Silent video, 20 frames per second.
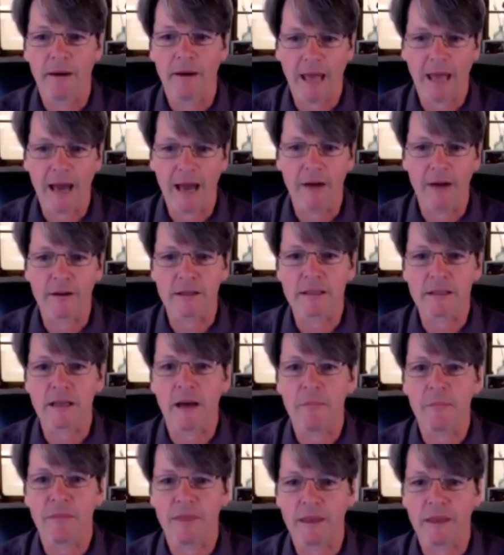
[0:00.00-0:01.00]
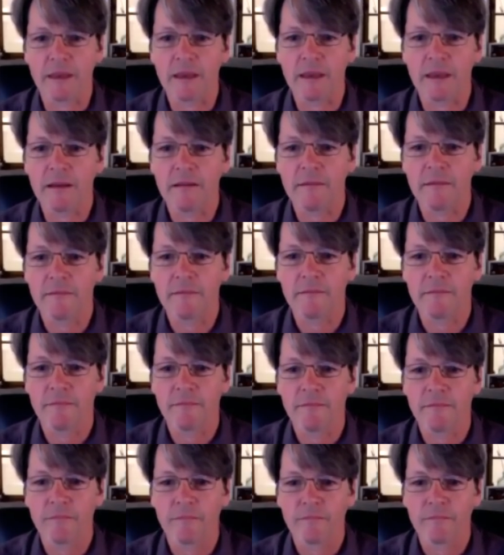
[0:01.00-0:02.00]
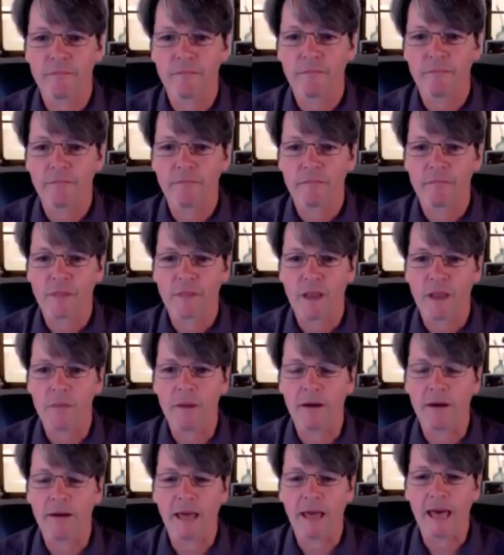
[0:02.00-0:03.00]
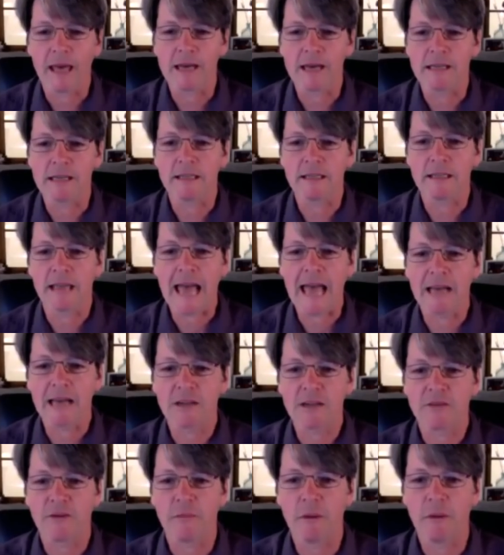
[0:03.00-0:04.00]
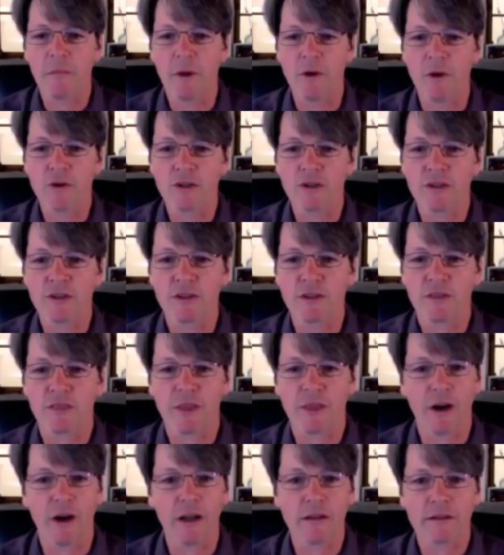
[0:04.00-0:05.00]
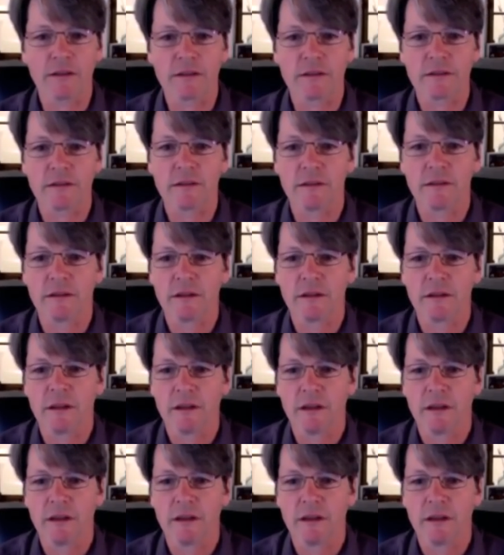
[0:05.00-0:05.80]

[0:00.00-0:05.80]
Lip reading: About how to stop thinking, about how to detach from emotions and thoughts,